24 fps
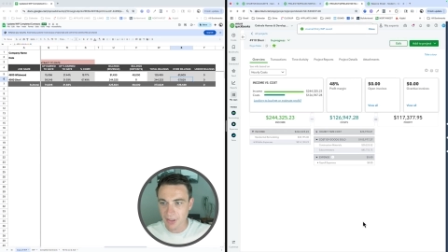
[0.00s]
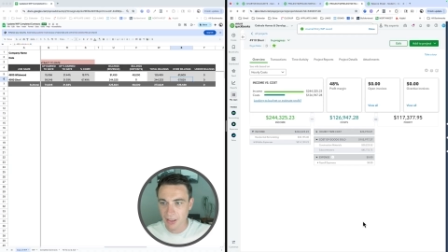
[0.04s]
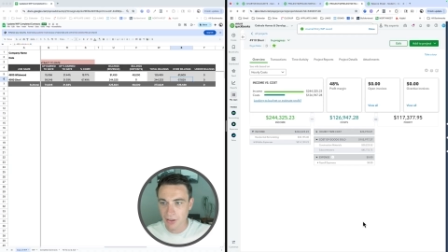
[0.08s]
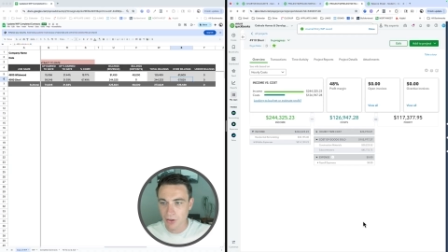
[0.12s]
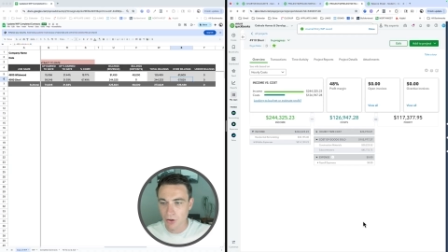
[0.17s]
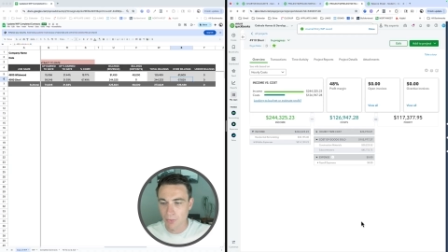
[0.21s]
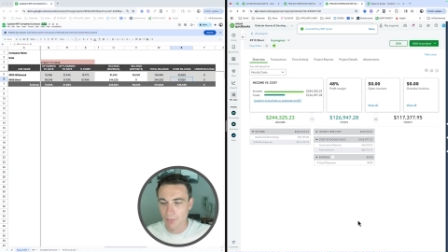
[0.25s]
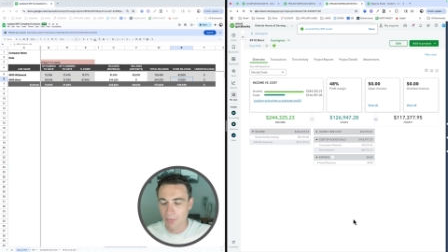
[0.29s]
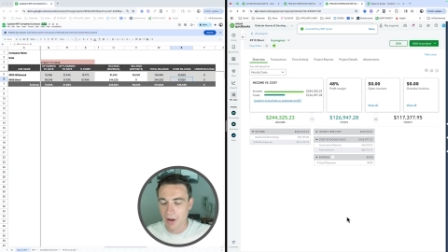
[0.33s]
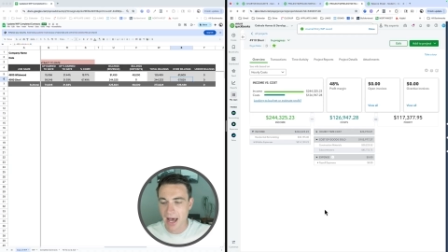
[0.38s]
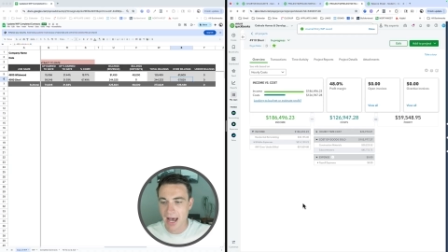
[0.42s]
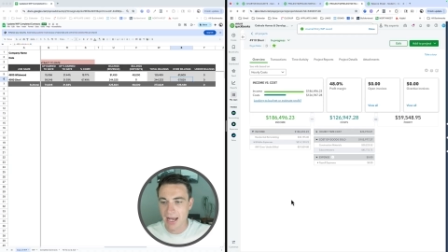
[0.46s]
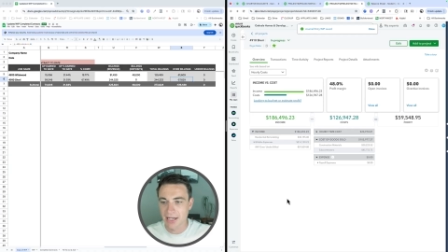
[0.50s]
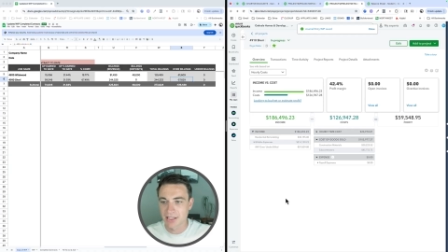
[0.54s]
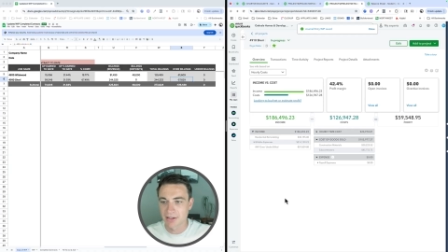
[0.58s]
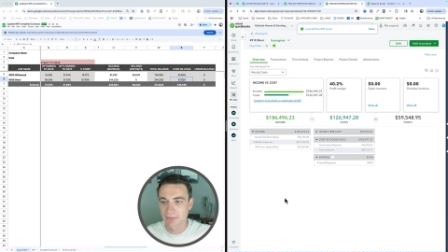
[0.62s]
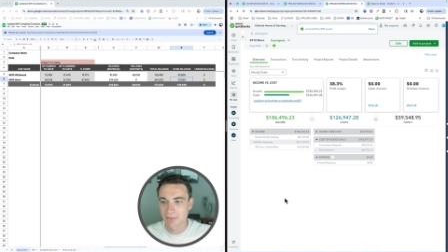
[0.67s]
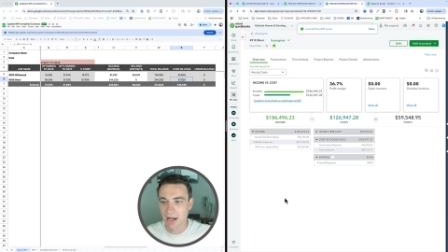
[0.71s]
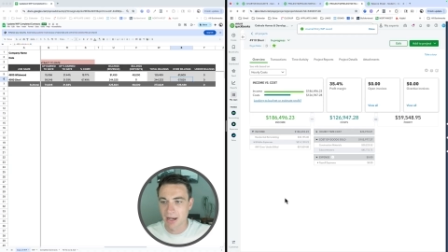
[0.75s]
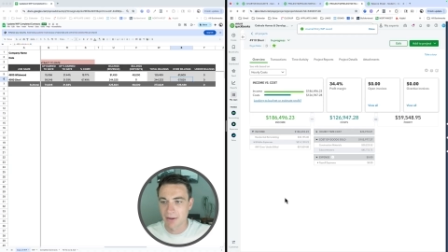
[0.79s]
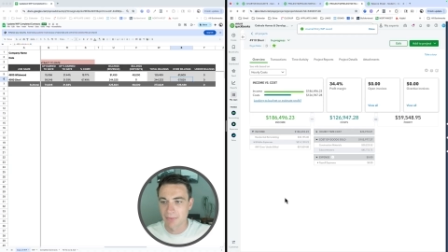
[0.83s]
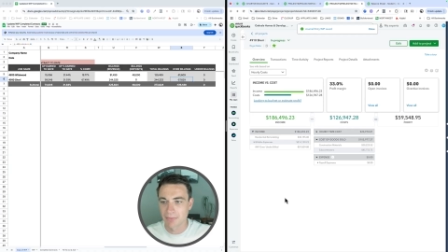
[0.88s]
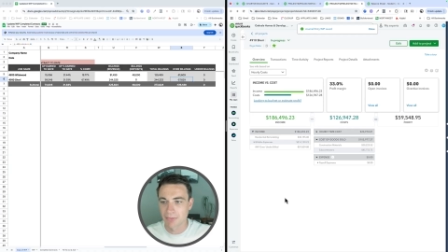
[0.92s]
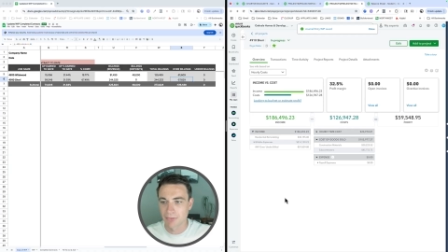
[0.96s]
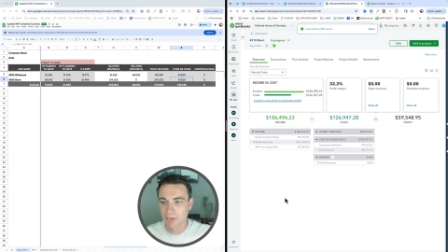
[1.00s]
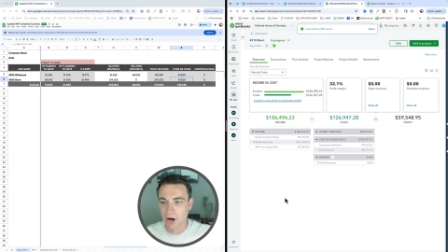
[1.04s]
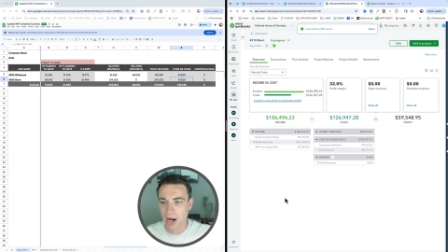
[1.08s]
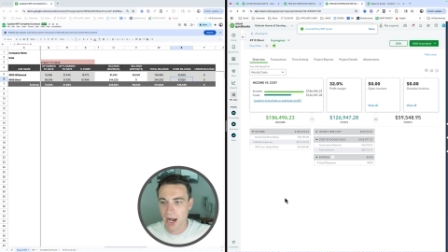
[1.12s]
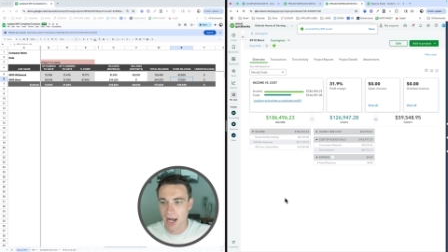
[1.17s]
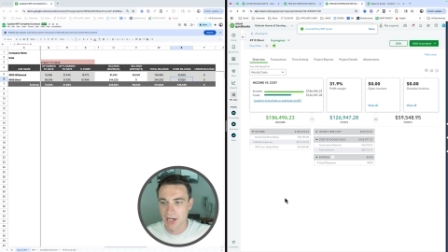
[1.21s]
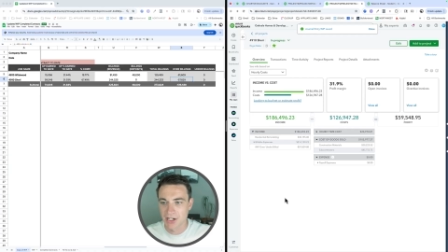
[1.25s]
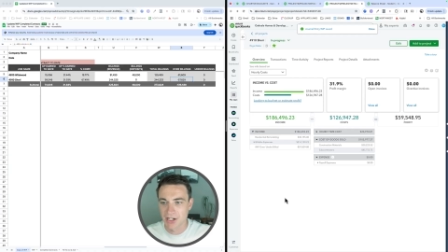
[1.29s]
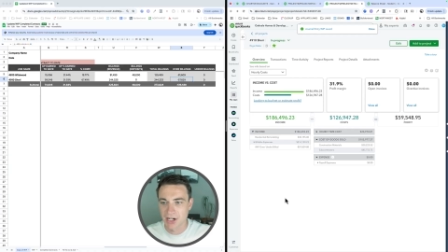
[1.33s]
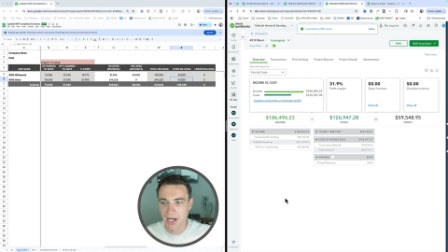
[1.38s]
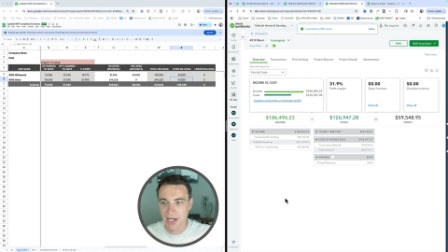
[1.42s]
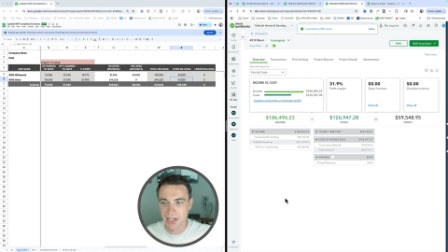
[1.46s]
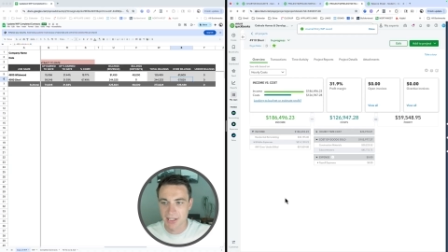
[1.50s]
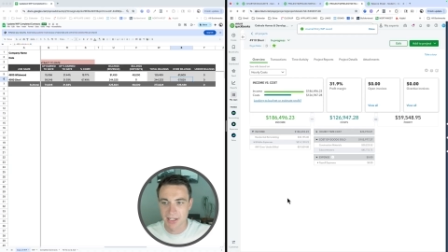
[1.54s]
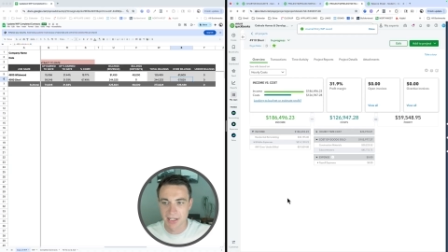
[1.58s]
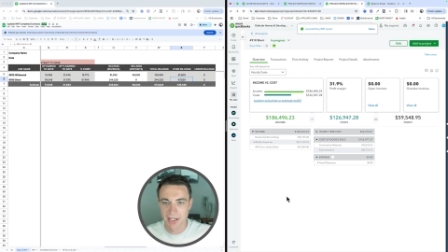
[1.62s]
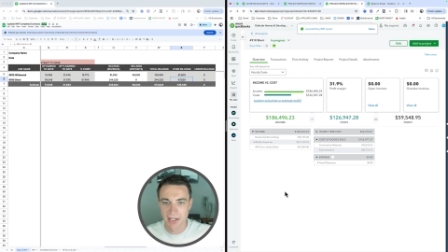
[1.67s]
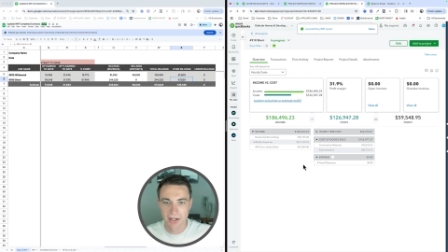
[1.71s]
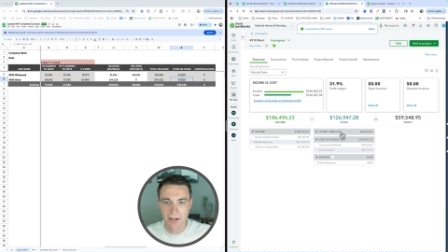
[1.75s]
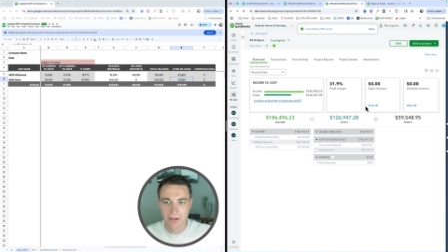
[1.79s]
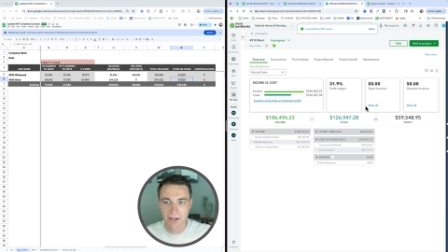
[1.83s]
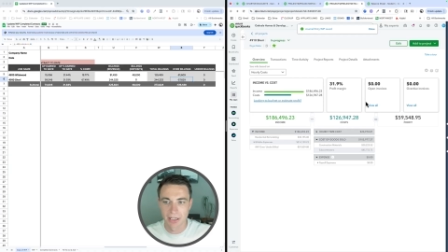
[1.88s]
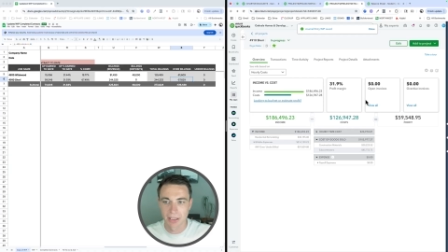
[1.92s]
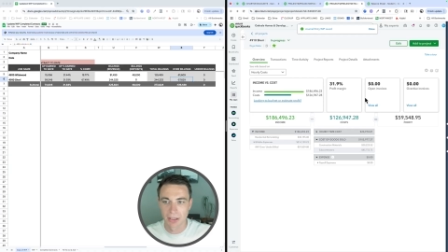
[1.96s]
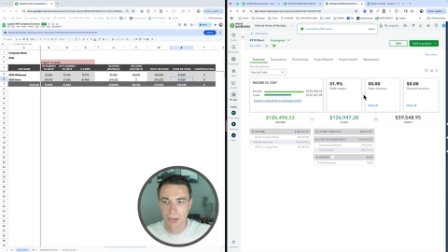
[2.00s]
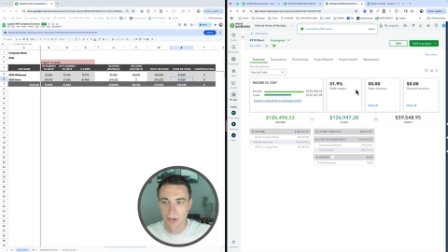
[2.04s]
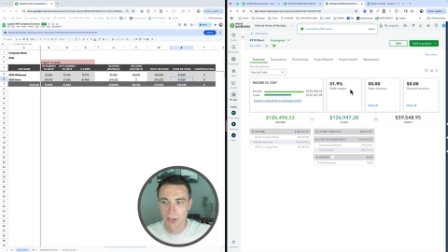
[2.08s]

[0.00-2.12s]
go back to my project here and